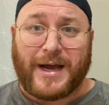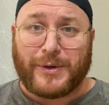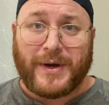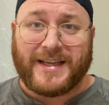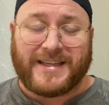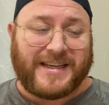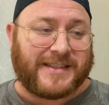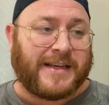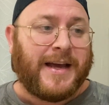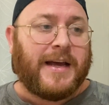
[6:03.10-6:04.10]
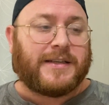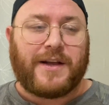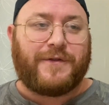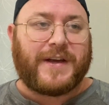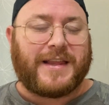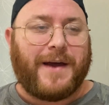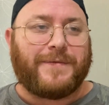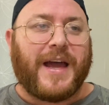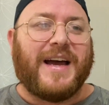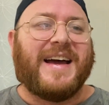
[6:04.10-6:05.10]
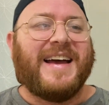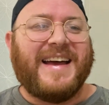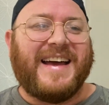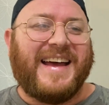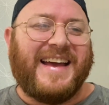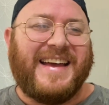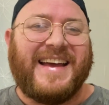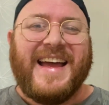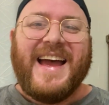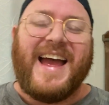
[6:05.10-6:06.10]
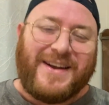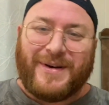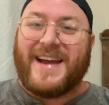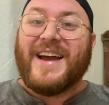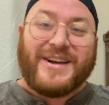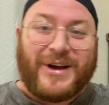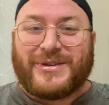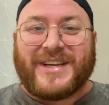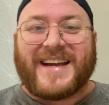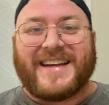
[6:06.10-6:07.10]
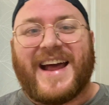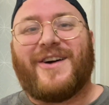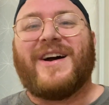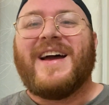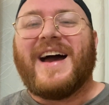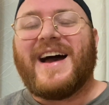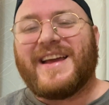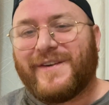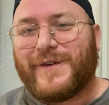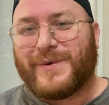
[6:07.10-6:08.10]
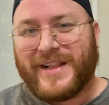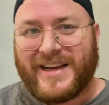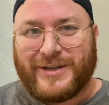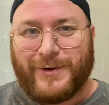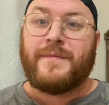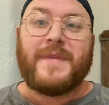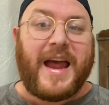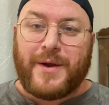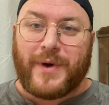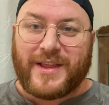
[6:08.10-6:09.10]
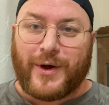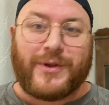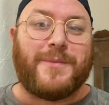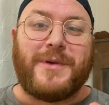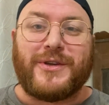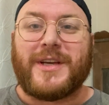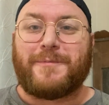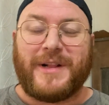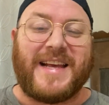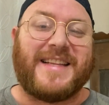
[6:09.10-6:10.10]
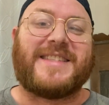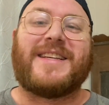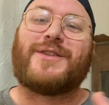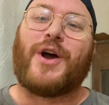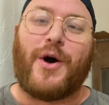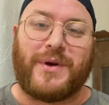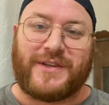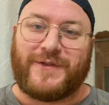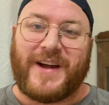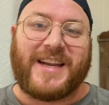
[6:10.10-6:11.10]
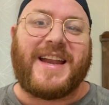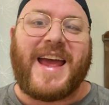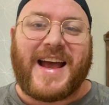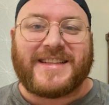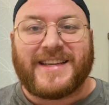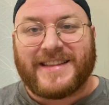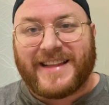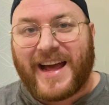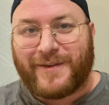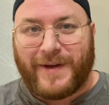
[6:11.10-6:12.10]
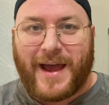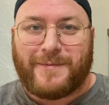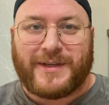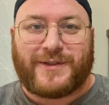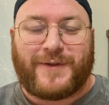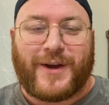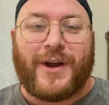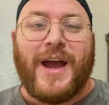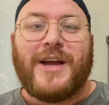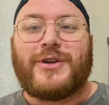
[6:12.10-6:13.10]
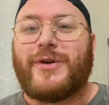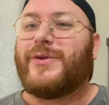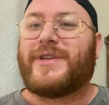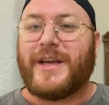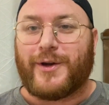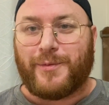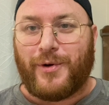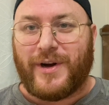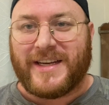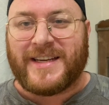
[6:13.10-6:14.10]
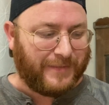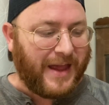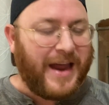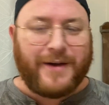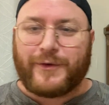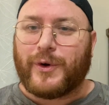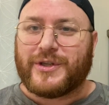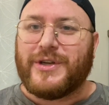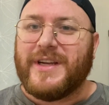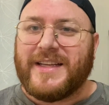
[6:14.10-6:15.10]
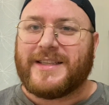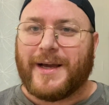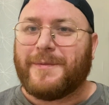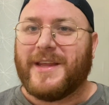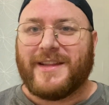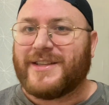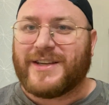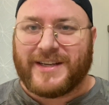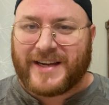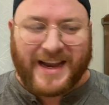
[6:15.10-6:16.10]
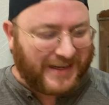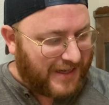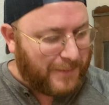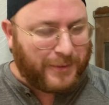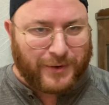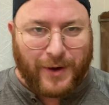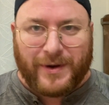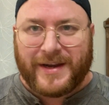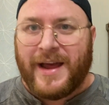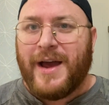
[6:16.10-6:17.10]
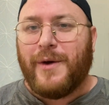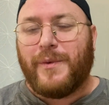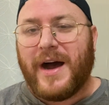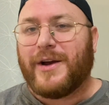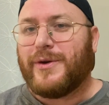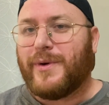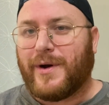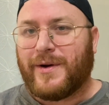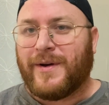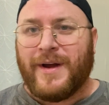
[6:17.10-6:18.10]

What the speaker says: quality is, stuff like that. Anyway, go check it out if you would like to. Anyway, though, the music playlist is always fun and it adds a lot of atmosphere to Cedar Point. And of course, you need something that's going to kind of keep you going while you are